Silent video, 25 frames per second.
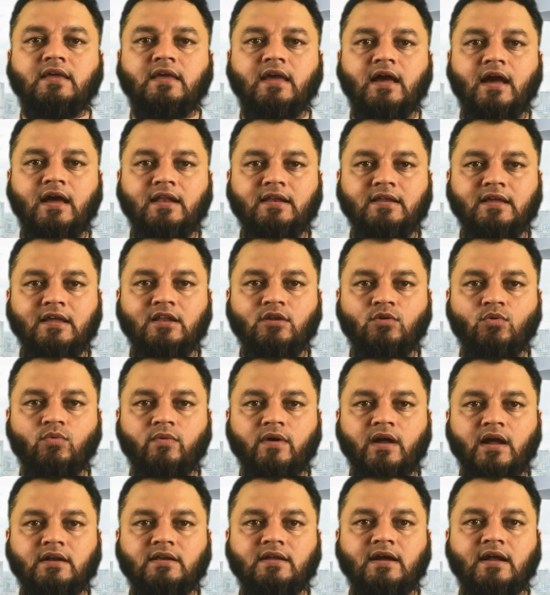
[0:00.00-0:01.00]
can
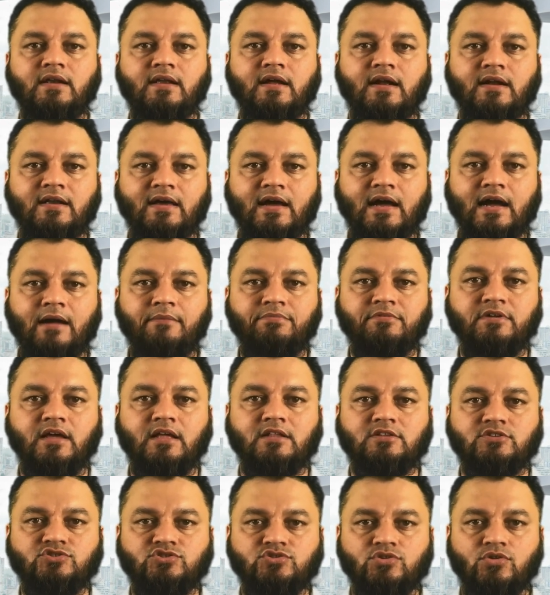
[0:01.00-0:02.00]
innovate and adapt,
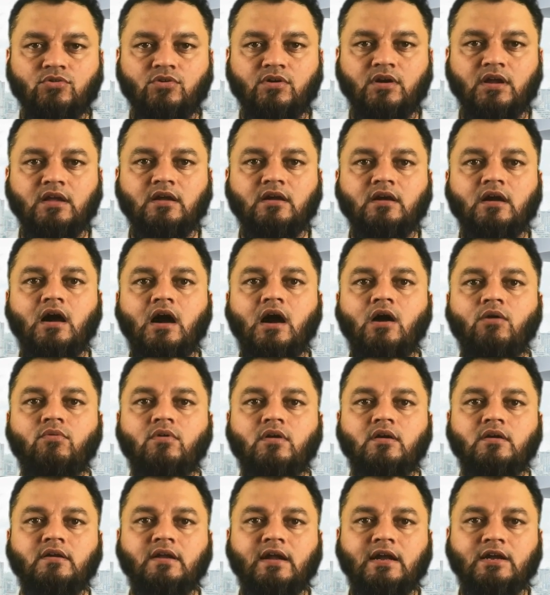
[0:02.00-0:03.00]
ensuring
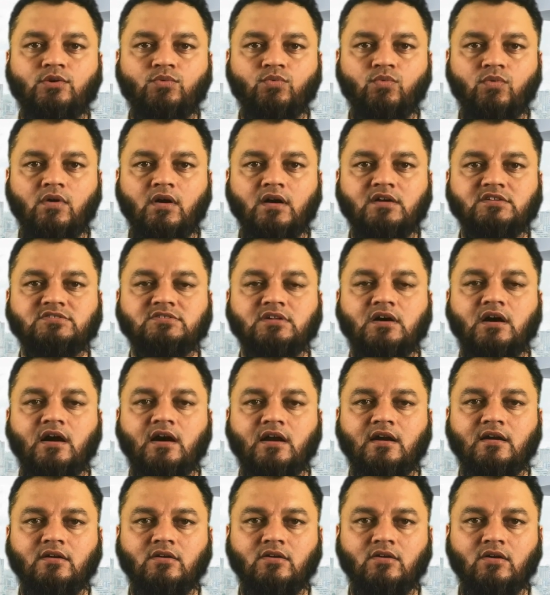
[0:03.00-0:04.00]
our networks
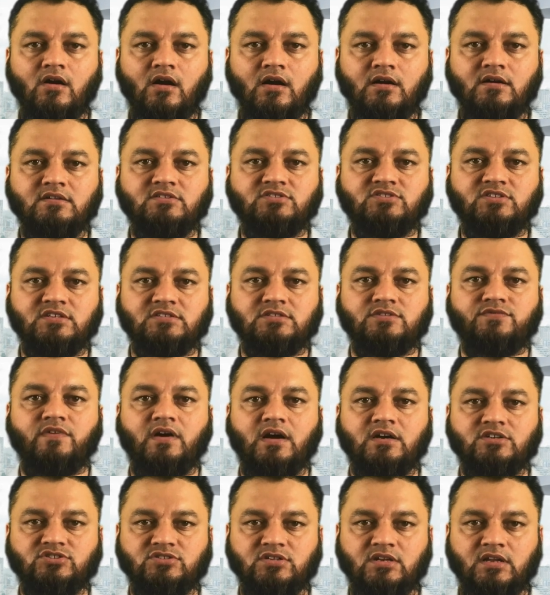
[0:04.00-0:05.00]
are not just
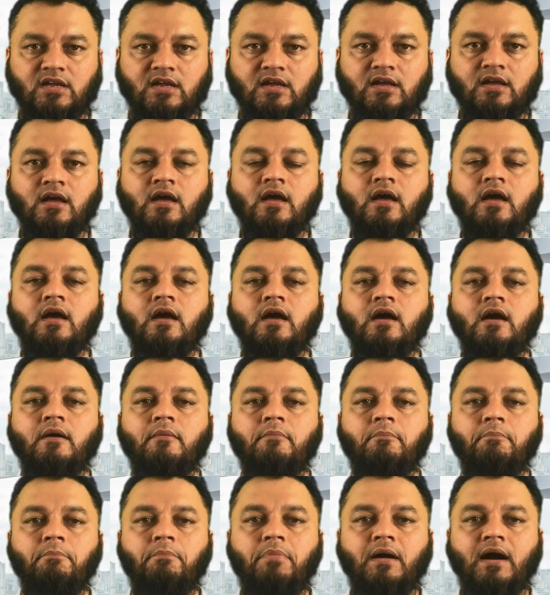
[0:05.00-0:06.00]
functioning
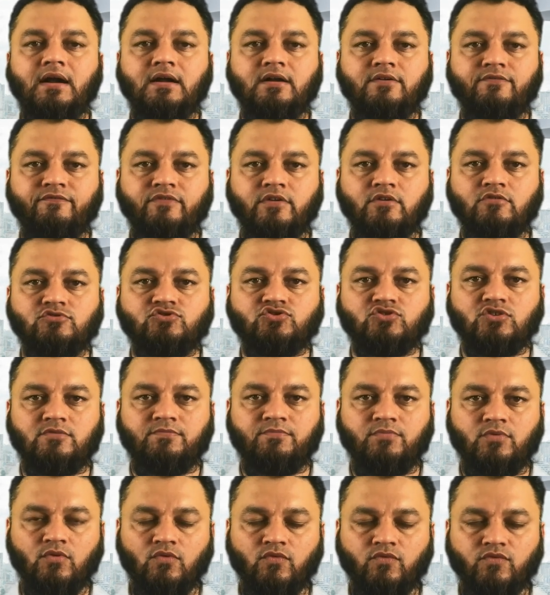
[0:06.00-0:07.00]
but
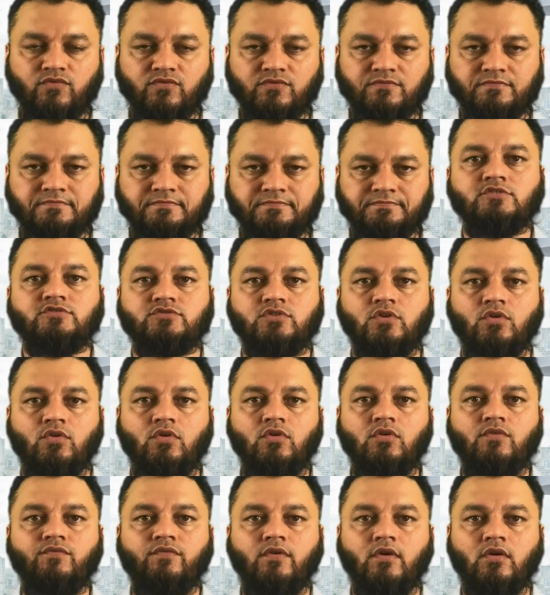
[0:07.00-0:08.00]
future-proof.
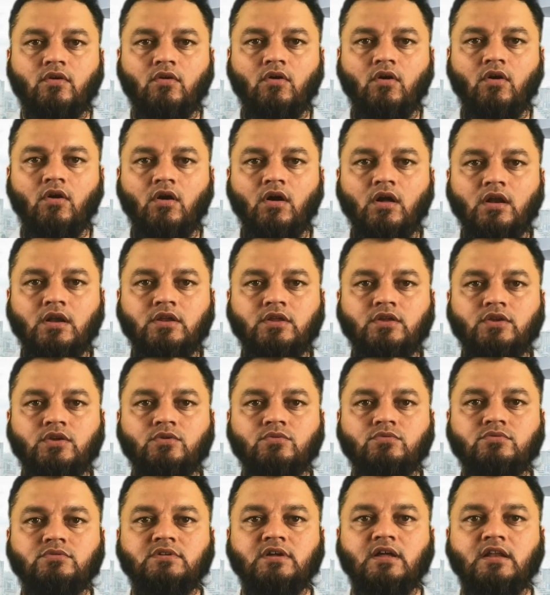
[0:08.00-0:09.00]
So, for all
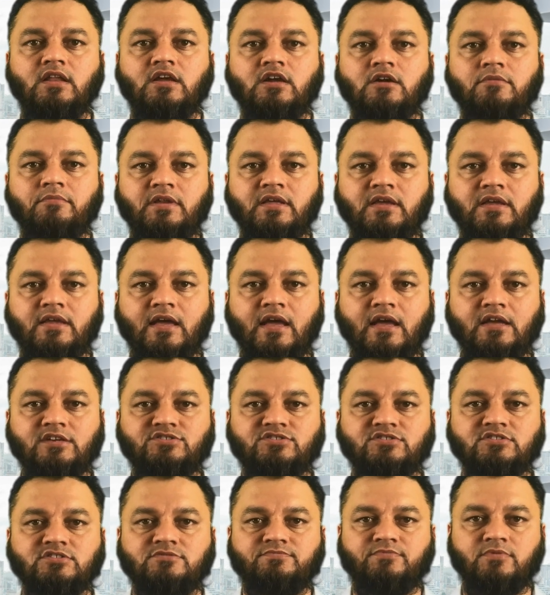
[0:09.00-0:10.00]
you
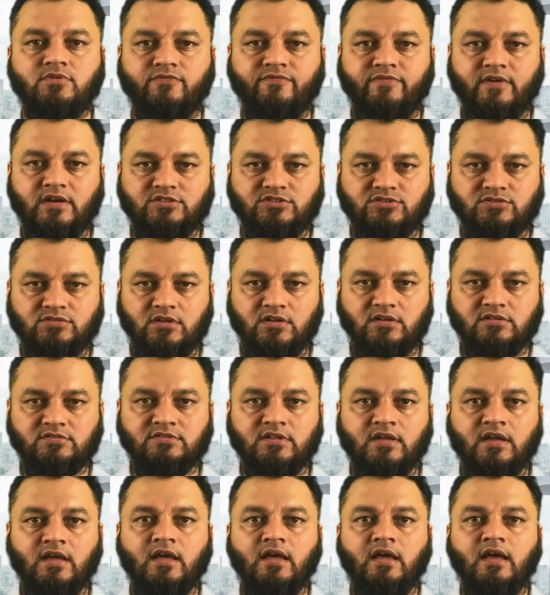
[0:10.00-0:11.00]
telecommunications professionals,
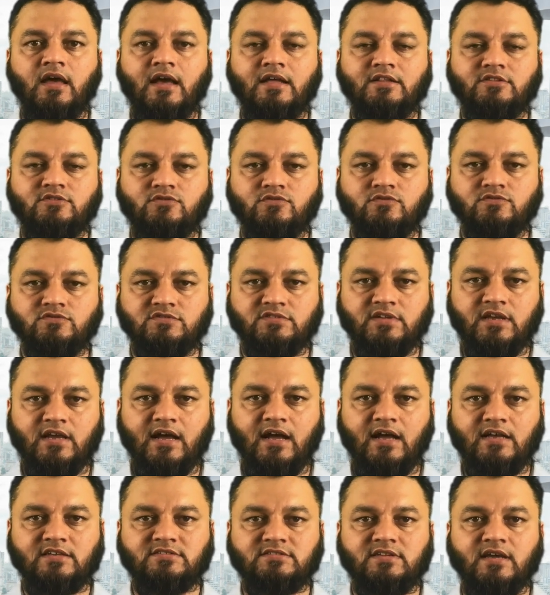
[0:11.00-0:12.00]

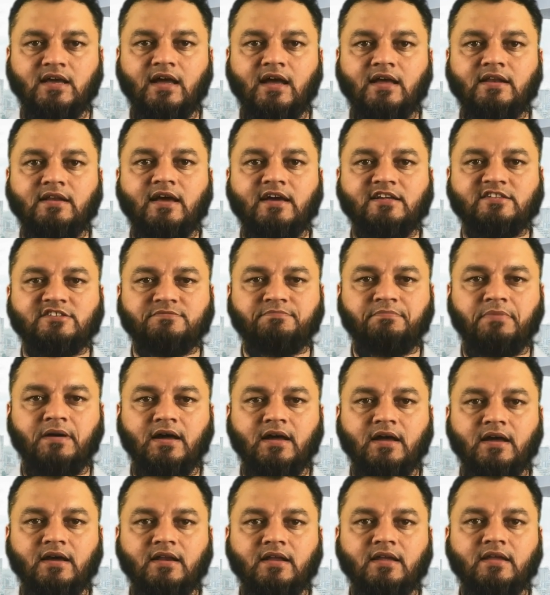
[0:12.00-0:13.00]
enthusiasts, and
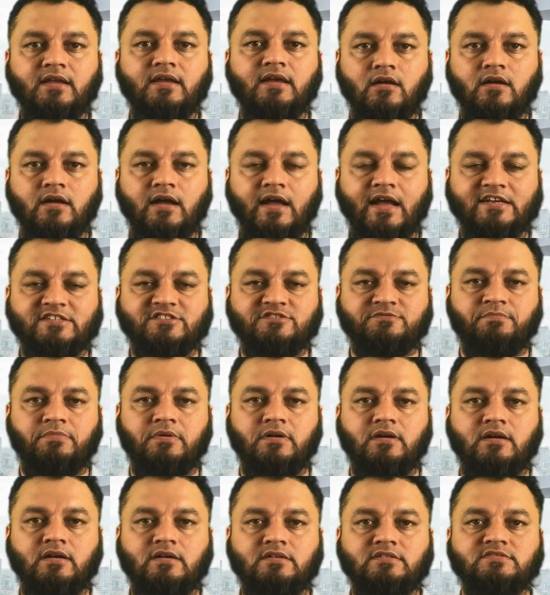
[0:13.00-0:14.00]
aspiring
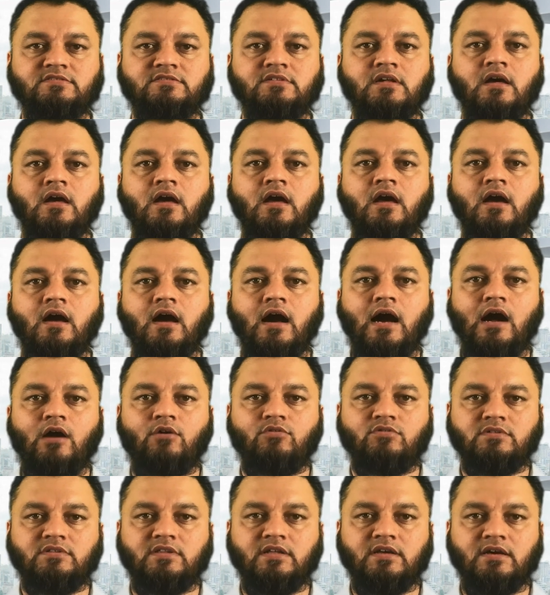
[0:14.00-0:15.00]
experts
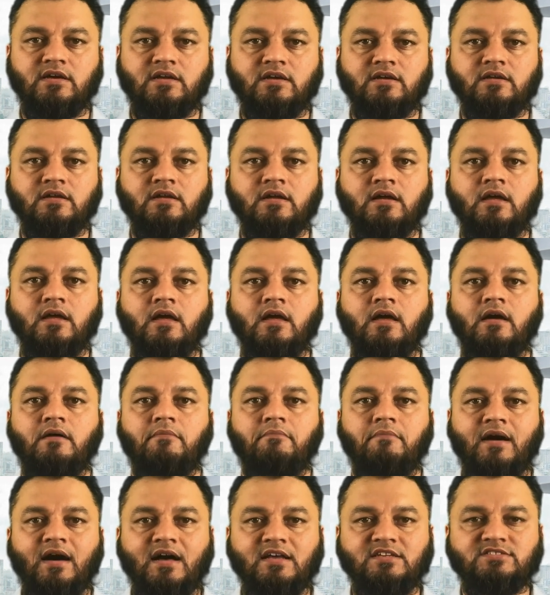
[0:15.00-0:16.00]
out there,
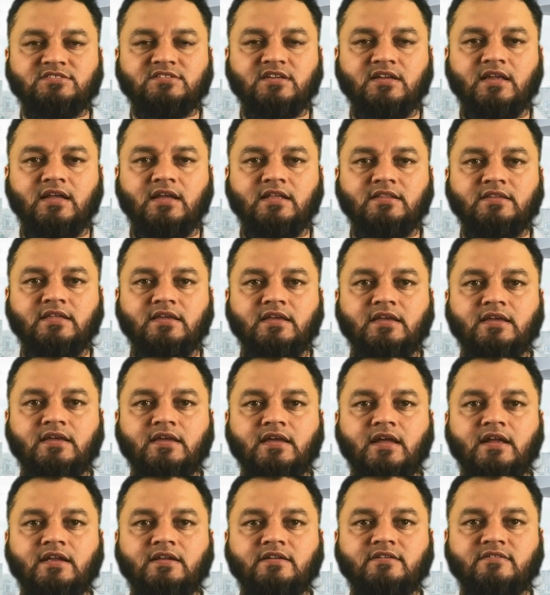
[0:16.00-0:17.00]
mastering the
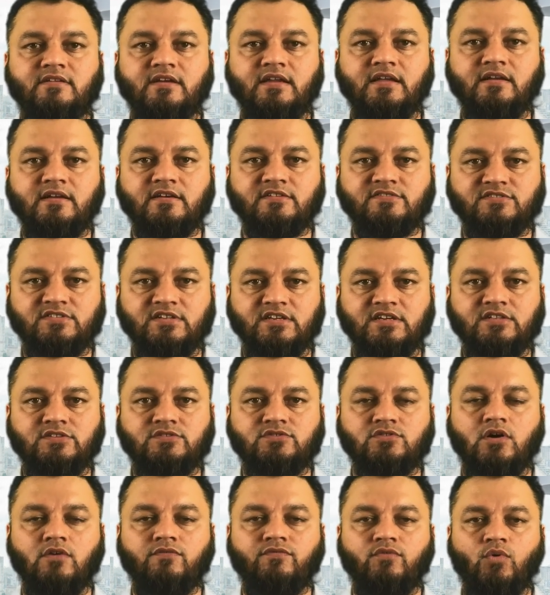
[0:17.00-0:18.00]

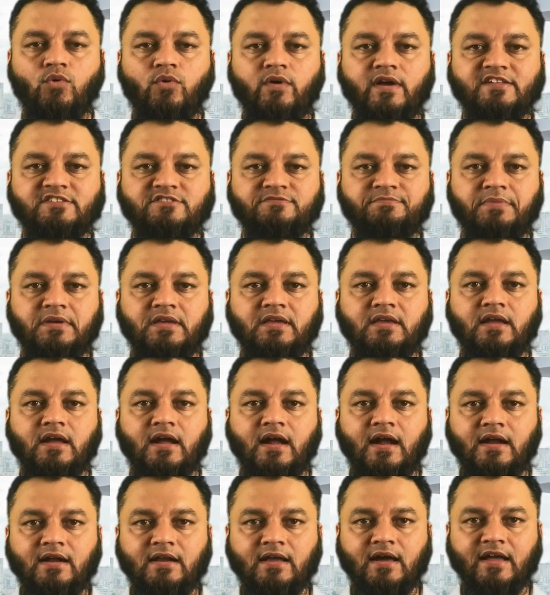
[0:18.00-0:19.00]
intricacies of OSP
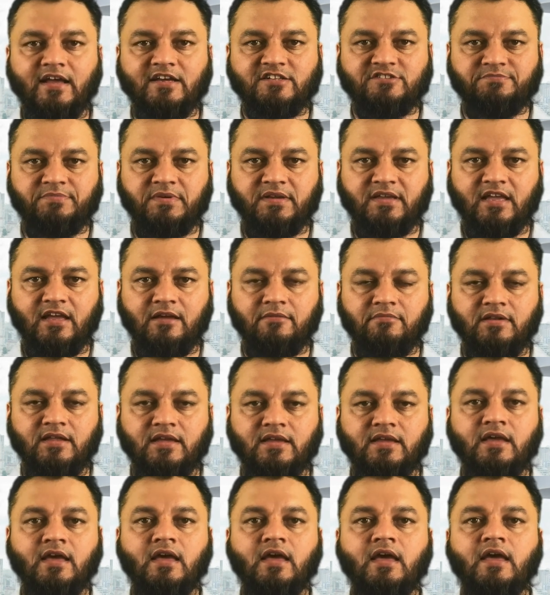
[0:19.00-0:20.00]
and ISP
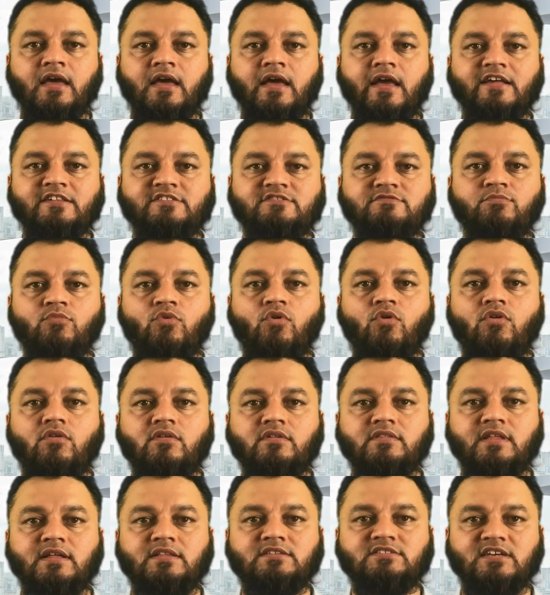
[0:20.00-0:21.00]
cabling is more
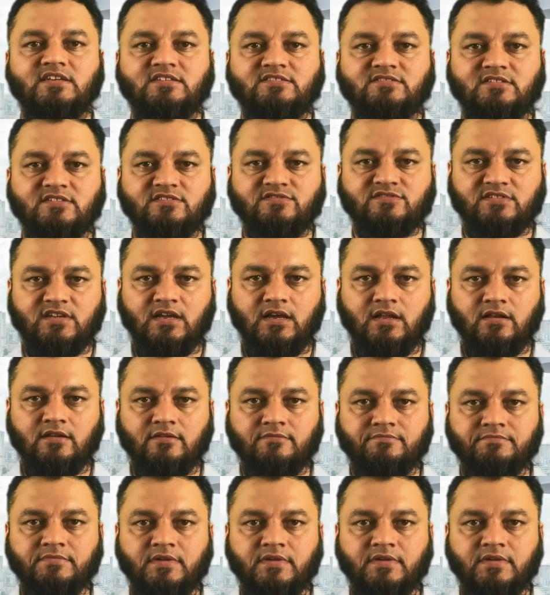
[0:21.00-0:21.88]
than just a skill.